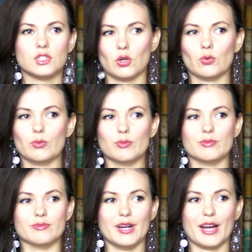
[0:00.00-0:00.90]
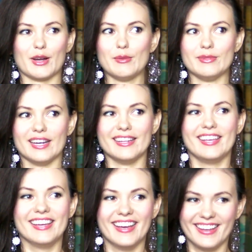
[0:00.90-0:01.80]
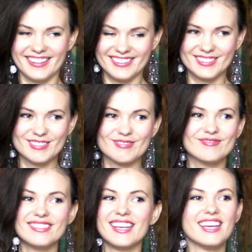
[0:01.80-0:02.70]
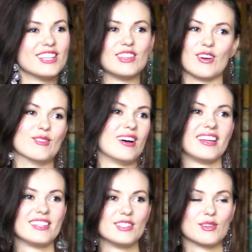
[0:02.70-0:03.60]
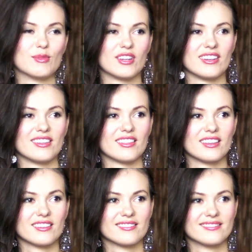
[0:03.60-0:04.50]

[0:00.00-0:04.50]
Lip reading: No, I hope not. No, I didn't know about anything.